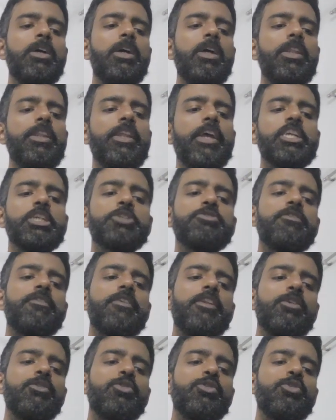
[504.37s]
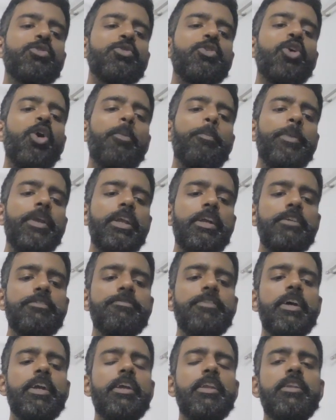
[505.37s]
Next, we will go to copying a
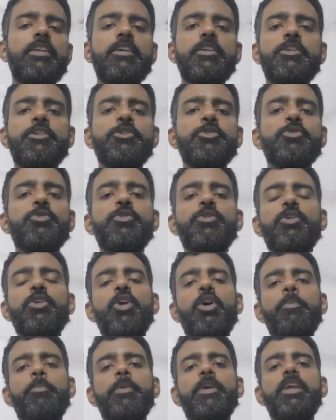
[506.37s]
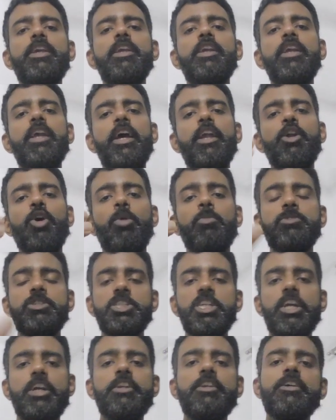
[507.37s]
file. You could copy an
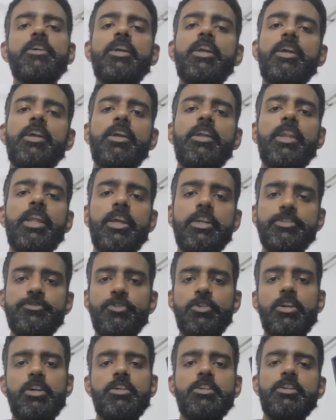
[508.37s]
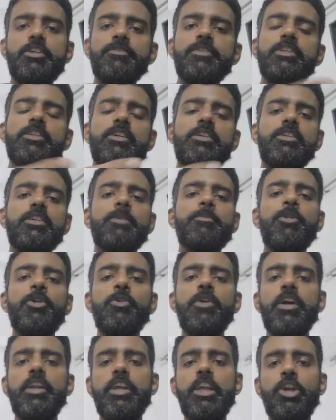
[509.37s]
object in AS400 with
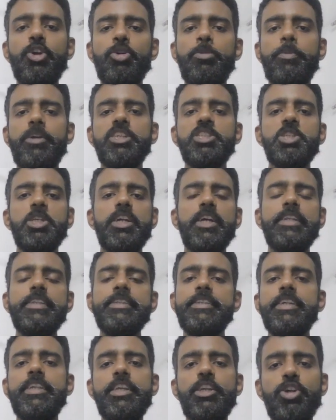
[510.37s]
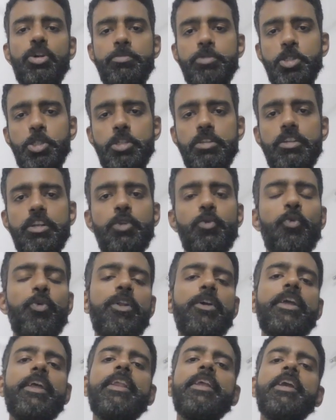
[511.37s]
WRKOBJ and 3 option. It
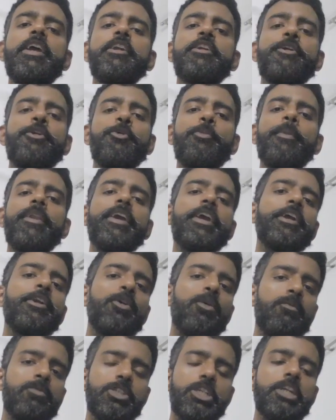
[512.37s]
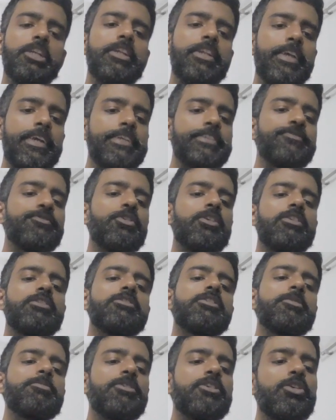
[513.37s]
would create a duplicate object in
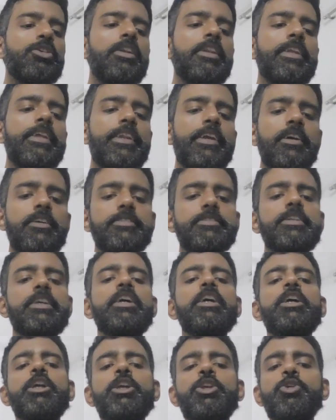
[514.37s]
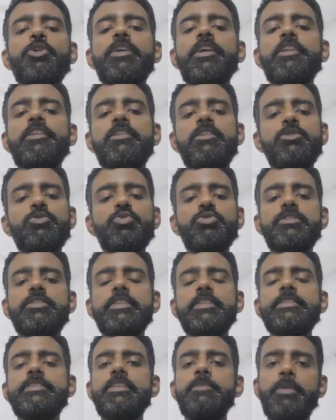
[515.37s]
AS400, but on Linux, you can use
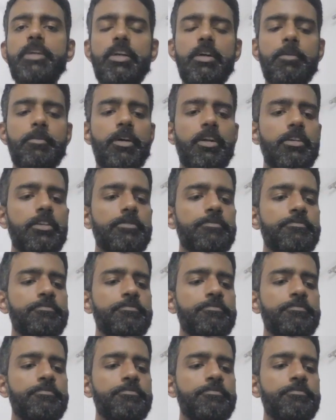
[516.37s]
the CP command.